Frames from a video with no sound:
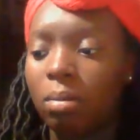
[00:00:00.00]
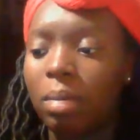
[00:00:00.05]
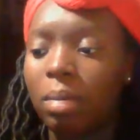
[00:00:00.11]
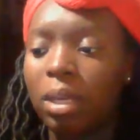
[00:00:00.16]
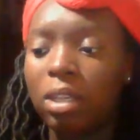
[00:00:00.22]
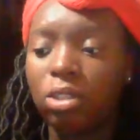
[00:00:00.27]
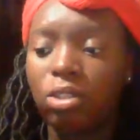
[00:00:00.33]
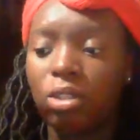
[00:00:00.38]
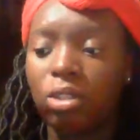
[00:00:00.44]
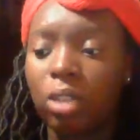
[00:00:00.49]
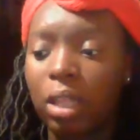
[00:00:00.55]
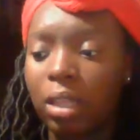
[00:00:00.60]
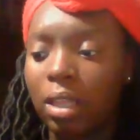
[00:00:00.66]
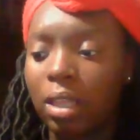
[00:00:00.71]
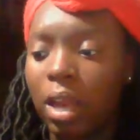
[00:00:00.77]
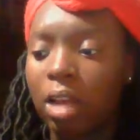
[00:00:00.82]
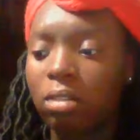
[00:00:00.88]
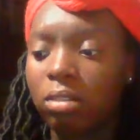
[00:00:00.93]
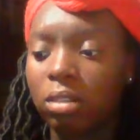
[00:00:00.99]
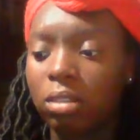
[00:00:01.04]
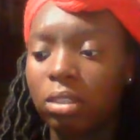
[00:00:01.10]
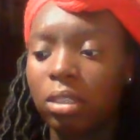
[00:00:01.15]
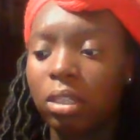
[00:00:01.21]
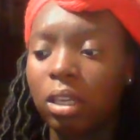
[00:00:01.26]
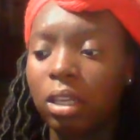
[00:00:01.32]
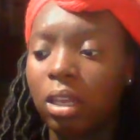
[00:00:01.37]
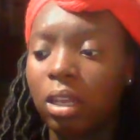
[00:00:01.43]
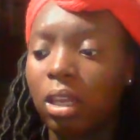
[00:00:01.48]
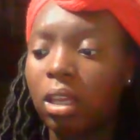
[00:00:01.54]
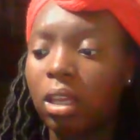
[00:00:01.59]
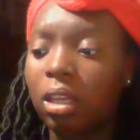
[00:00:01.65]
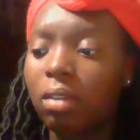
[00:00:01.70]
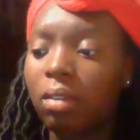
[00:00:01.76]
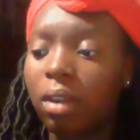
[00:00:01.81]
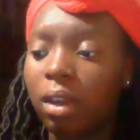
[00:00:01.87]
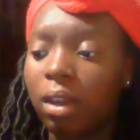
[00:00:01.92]
making sure that the house is clean,
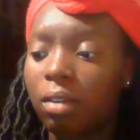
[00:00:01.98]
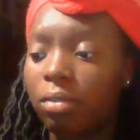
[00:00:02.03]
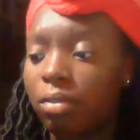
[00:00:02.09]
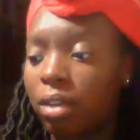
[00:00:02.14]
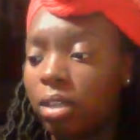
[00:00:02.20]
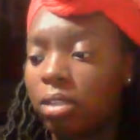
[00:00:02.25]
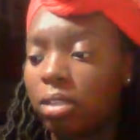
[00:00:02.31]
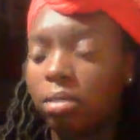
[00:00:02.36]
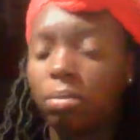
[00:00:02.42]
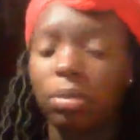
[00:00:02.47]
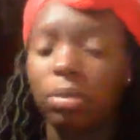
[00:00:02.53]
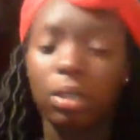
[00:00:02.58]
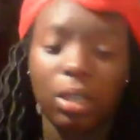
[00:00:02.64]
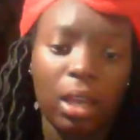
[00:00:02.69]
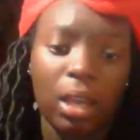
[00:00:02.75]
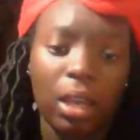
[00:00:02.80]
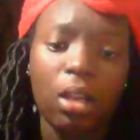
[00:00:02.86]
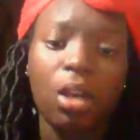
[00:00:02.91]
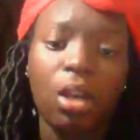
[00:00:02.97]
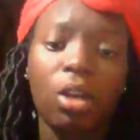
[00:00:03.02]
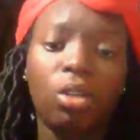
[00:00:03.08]
even if that's something that